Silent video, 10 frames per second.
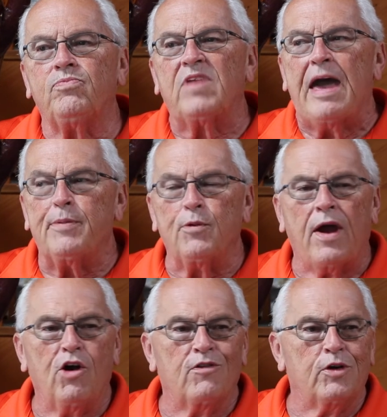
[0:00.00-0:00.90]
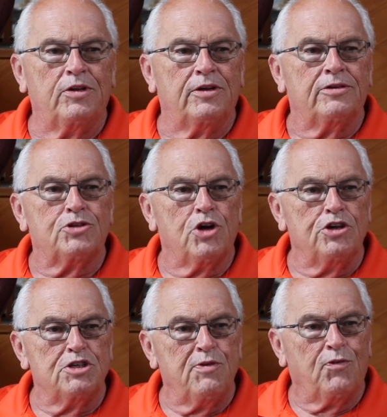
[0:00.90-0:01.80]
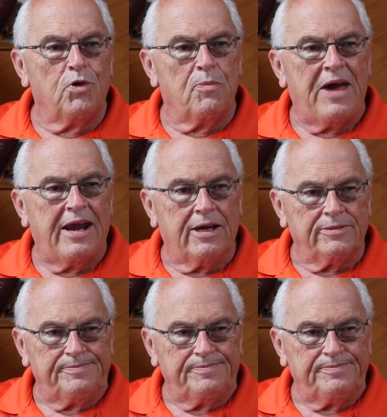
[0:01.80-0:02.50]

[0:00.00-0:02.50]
Happened right over in the turn just before the paddock.